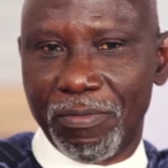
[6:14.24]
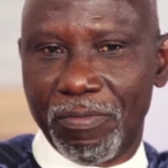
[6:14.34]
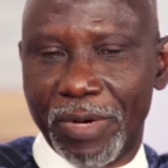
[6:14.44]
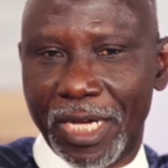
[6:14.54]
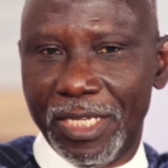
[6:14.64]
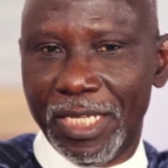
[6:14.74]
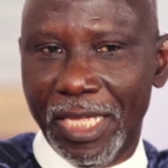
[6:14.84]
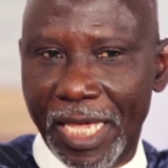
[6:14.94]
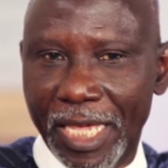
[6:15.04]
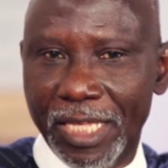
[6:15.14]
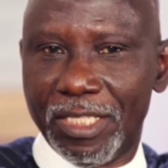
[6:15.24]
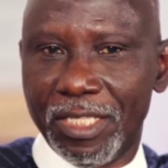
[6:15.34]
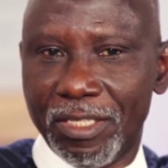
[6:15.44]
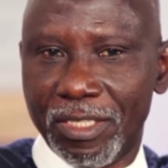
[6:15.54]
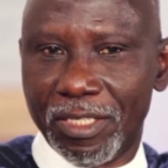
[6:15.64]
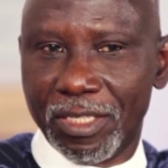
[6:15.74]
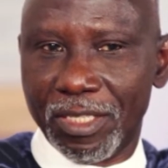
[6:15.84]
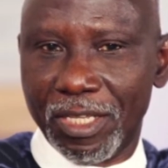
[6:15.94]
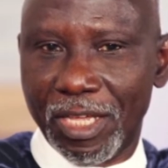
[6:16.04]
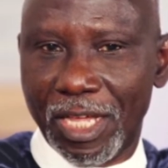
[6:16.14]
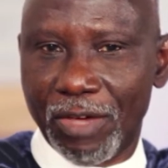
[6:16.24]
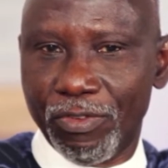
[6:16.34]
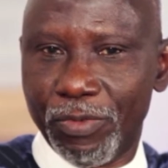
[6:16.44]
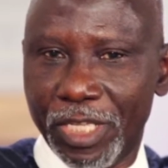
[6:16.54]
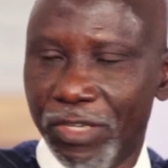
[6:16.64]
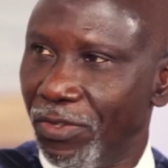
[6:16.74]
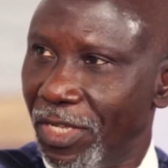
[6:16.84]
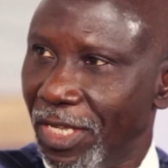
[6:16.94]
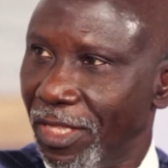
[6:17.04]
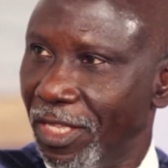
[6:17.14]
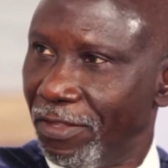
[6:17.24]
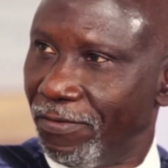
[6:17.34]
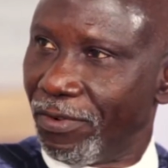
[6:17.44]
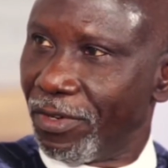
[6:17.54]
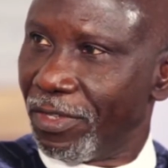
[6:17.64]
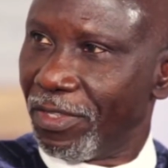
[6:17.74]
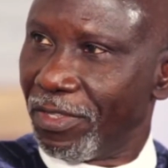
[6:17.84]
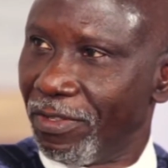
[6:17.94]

By the 80s, I was beginning to hear this voice.